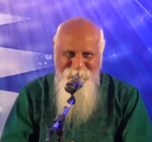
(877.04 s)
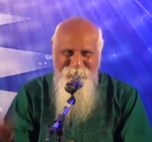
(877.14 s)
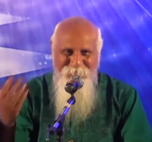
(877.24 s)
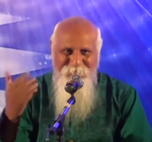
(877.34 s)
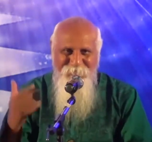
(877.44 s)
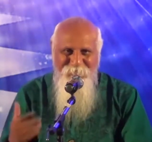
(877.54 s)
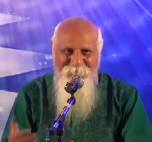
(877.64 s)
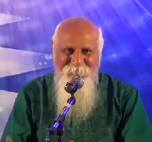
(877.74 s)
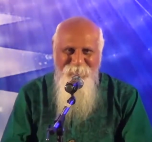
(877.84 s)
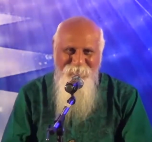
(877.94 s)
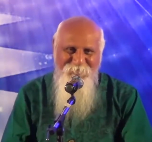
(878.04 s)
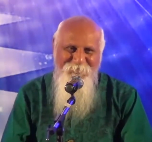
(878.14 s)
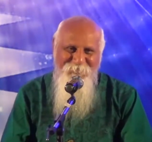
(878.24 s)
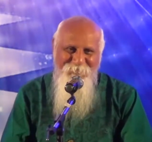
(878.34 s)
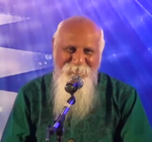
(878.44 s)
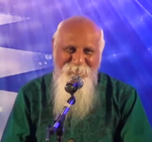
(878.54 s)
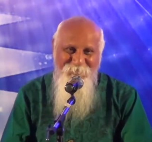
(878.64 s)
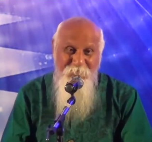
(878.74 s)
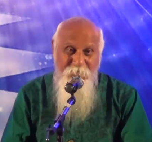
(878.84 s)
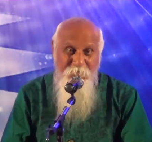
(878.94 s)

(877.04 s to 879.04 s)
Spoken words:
(no one is talking)